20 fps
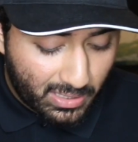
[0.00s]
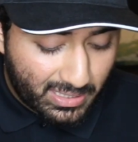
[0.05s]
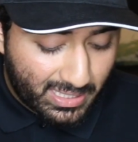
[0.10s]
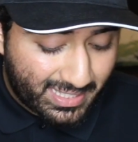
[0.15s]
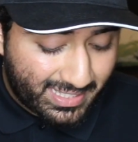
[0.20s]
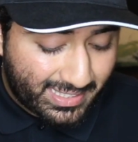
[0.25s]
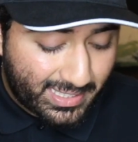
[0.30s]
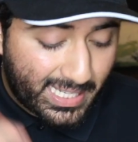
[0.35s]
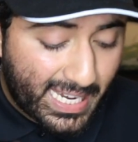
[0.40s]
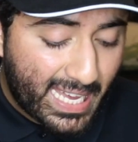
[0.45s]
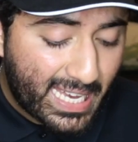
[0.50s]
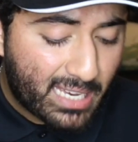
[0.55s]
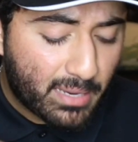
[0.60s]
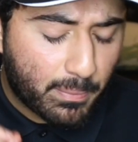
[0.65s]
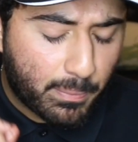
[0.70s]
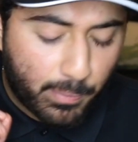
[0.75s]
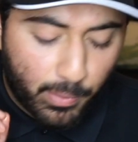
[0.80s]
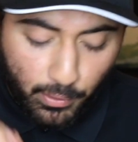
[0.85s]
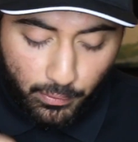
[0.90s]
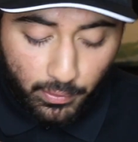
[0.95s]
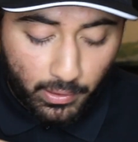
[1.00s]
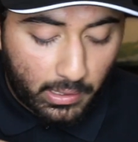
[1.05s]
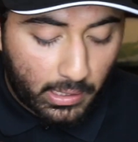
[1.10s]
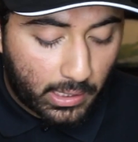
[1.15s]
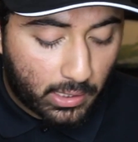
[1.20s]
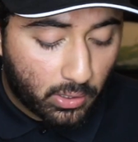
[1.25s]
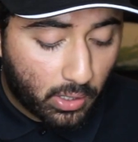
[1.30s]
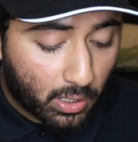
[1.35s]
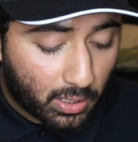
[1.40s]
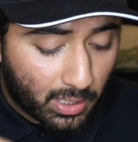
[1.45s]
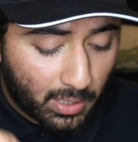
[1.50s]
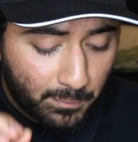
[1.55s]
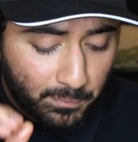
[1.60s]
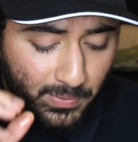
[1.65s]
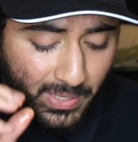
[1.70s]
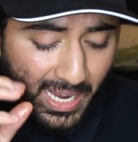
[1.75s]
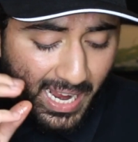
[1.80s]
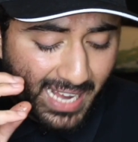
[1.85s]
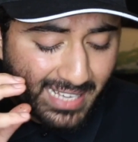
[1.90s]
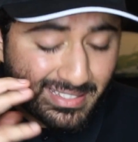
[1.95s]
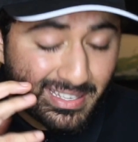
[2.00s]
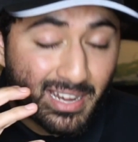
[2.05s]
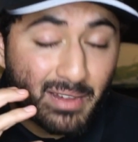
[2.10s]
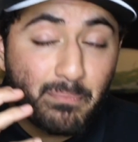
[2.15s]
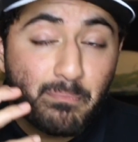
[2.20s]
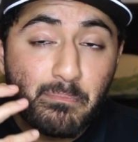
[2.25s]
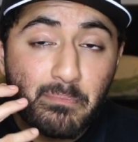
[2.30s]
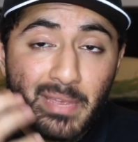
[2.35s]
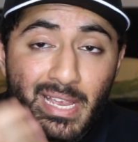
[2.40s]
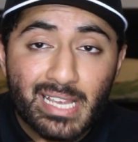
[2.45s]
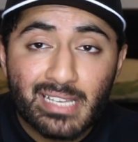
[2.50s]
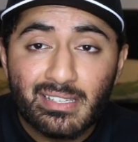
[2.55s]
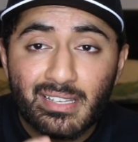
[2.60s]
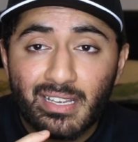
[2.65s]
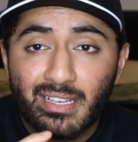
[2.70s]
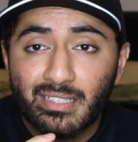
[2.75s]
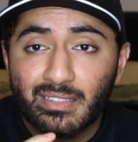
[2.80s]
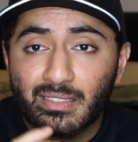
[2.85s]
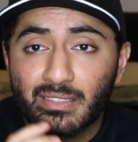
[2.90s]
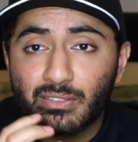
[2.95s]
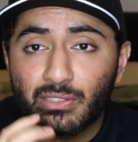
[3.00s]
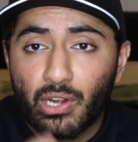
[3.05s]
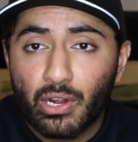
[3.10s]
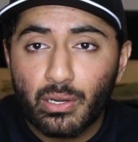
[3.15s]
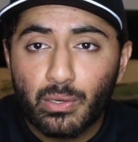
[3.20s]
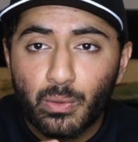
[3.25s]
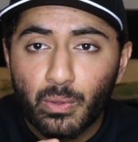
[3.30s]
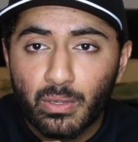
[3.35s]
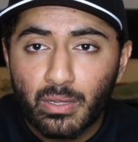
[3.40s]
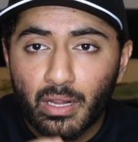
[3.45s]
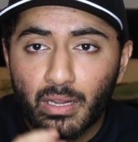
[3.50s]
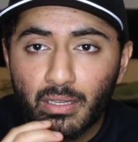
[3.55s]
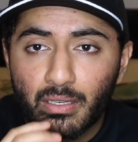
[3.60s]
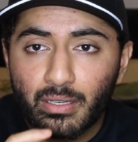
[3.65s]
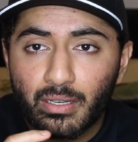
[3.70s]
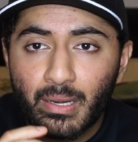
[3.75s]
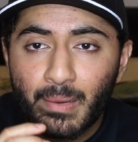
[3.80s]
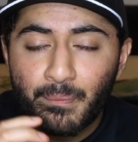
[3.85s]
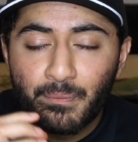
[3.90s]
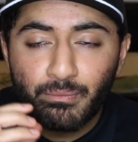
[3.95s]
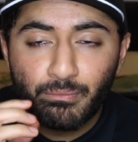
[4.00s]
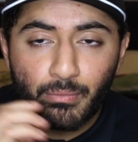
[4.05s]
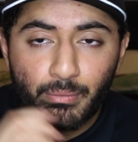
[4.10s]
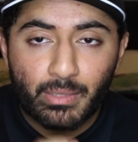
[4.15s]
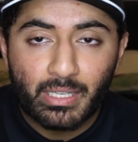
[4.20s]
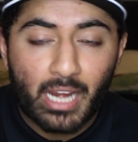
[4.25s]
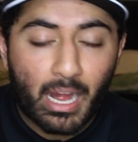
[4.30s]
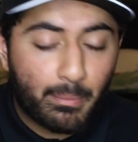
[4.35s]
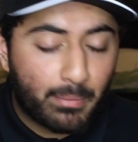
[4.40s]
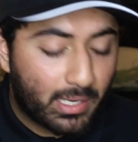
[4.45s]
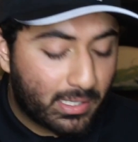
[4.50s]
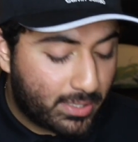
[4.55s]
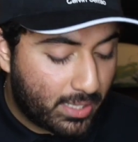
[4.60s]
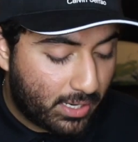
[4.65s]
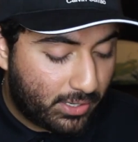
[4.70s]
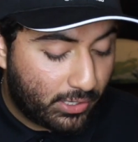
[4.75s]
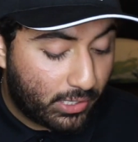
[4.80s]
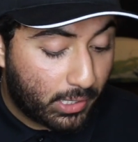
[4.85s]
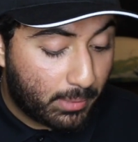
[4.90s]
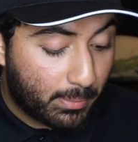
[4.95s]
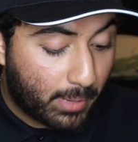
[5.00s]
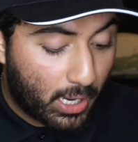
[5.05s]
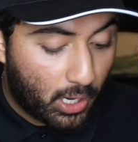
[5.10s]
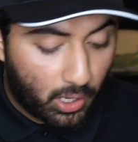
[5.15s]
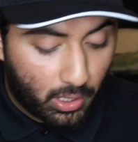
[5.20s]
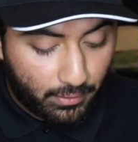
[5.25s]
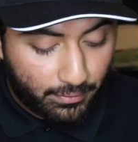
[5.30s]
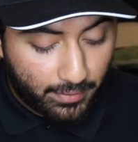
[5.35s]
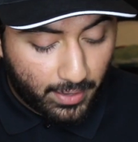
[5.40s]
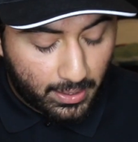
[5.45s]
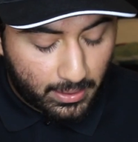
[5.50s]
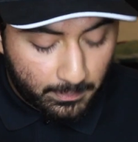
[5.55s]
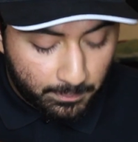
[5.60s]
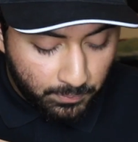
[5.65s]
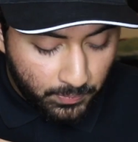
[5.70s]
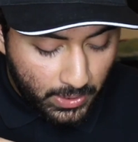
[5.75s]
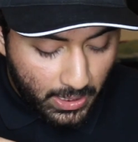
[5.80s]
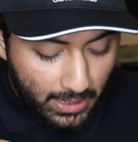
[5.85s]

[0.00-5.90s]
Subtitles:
The steak, perfectly cooked, has an amazing charcoal color from the caramelization and the Maillard effect.